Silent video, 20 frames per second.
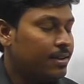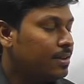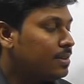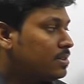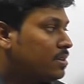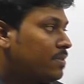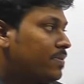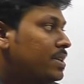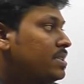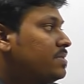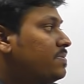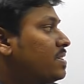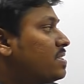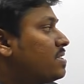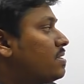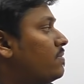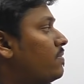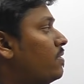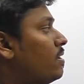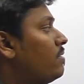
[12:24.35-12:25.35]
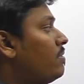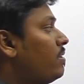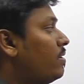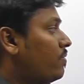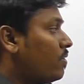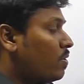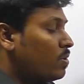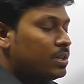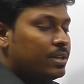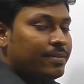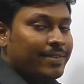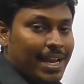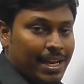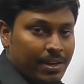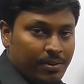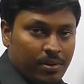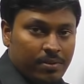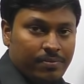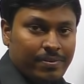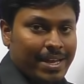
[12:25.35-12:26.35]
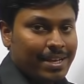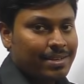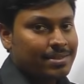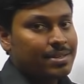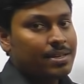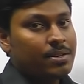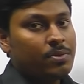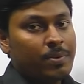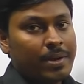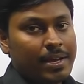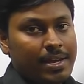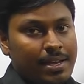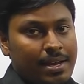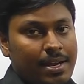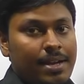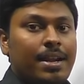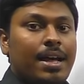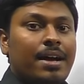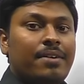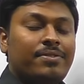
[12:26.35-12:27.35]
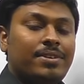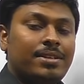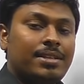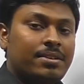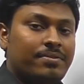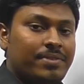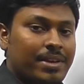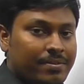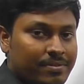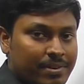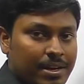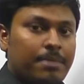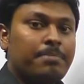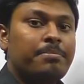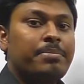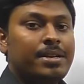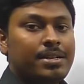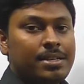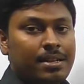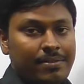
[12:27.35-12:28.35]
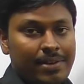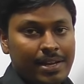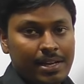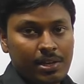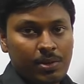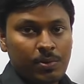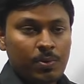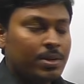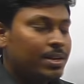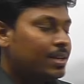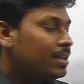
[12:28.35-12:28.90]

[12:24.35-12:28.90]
So friends, first of all, we found the value of x and y, and after that we have compared the value.